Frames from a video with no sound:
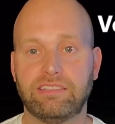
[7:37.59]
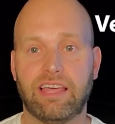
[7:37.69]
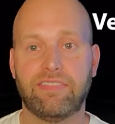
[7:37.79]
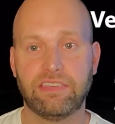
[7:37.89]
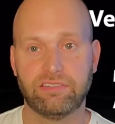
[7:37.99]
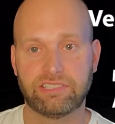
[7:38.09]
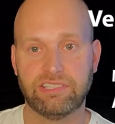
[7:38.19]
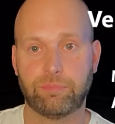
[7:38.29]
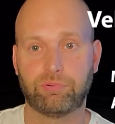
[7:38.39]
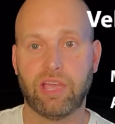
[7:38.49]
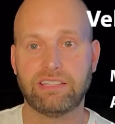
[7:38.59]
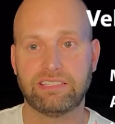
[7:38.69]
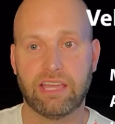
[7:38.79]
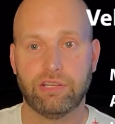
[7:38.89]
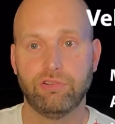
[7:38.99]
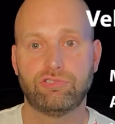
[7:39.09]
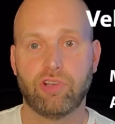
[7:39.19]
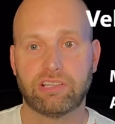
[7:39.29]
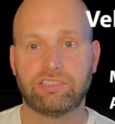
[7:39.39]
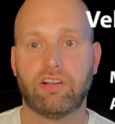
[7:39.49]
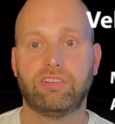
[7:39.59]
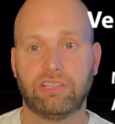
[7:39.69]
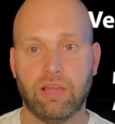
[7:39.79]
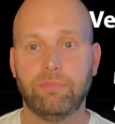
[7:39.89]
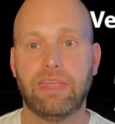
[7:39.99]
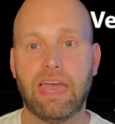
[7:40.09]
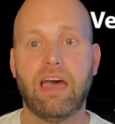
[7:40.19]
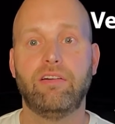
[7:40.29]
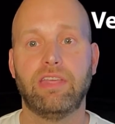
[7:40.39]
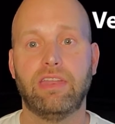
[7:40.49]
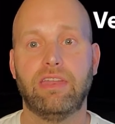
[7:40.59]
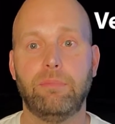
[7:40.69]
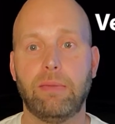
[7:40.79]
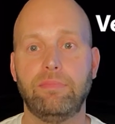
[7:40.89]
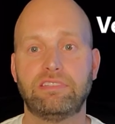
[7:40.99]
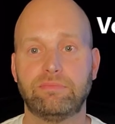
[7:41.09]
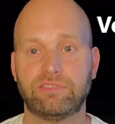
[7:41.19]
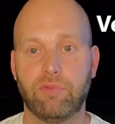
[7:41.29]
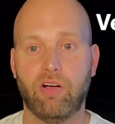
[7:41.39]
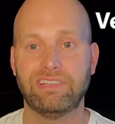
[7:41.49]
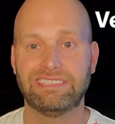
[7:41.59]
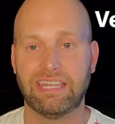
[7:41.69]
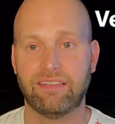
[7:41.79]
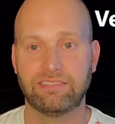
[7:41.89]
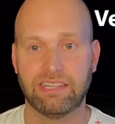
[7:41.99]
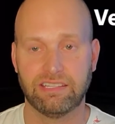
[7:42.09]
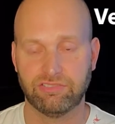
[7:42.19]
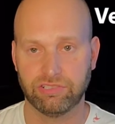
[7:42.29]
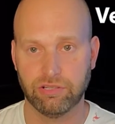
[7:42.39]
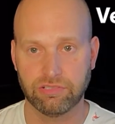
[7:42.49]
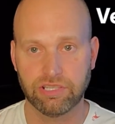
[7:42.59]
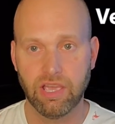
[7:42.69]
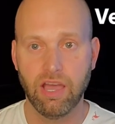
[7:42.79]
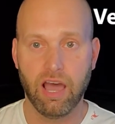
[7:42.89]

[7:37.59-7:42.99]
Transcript: and I think you'll see the prices on new trucks start to come down, and, and maybe some small incentives get introduced.